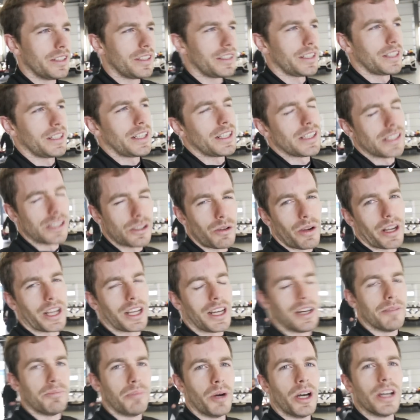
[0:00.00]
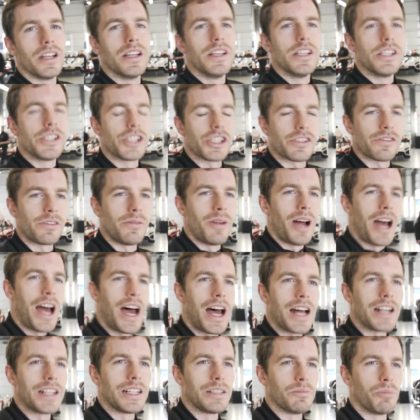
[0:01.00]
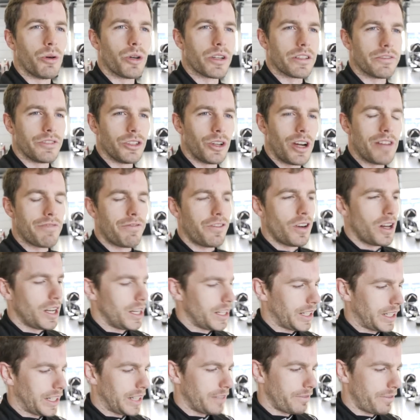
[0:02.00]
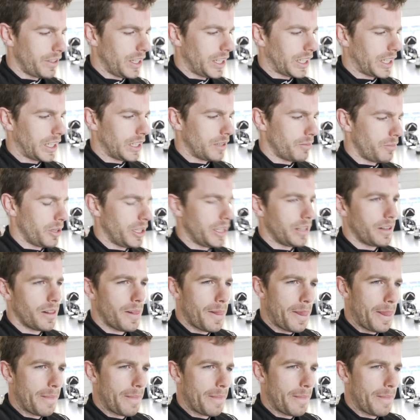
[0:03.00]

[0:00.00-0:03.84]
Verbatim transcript: Yeah, it's quicker, but just from a handling point of view, I feel like I feel like I can be